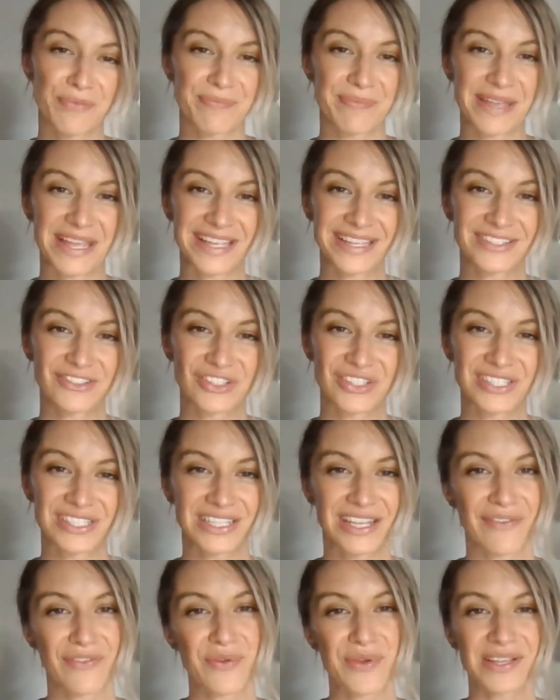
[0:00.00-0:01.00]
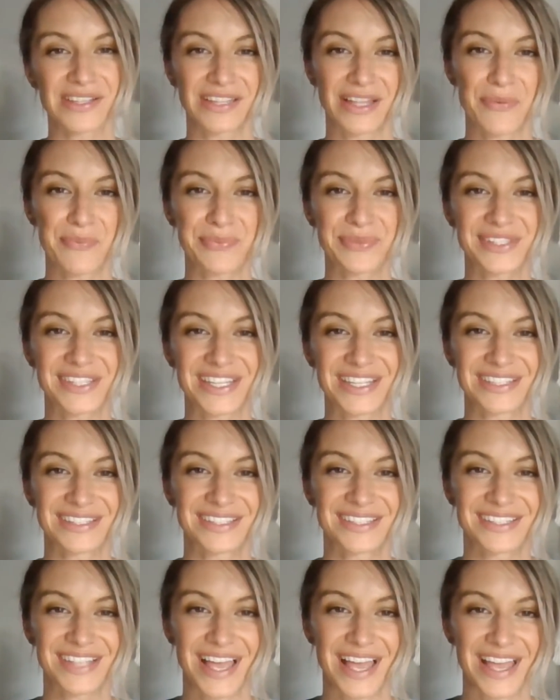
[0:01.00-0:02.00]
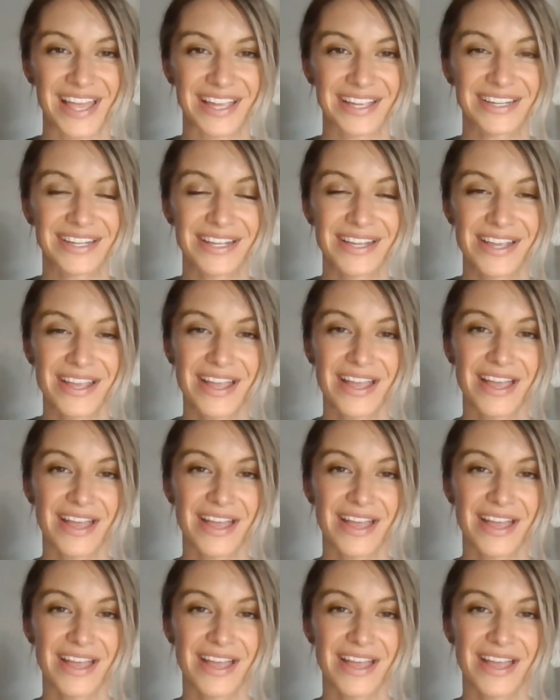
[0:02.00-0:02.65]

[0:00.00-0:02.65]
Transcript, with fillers: bit just to give you a glimpse inside